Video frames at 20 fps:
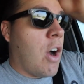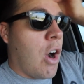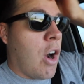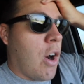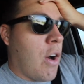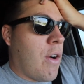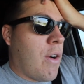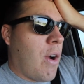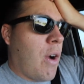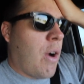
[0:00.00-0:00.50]

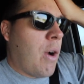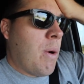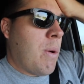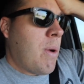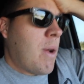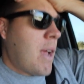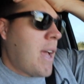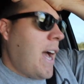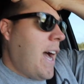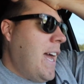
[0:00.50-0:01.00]
are, are
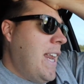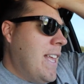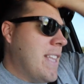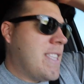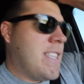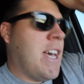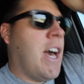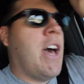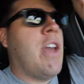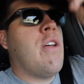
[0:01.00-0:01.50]
kind
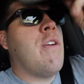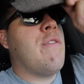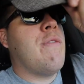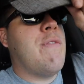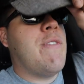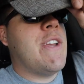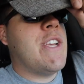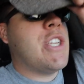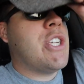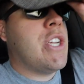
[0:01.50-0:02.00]
of tunnel
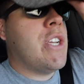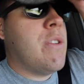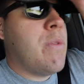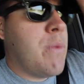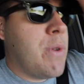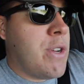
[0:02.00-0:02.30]
visioned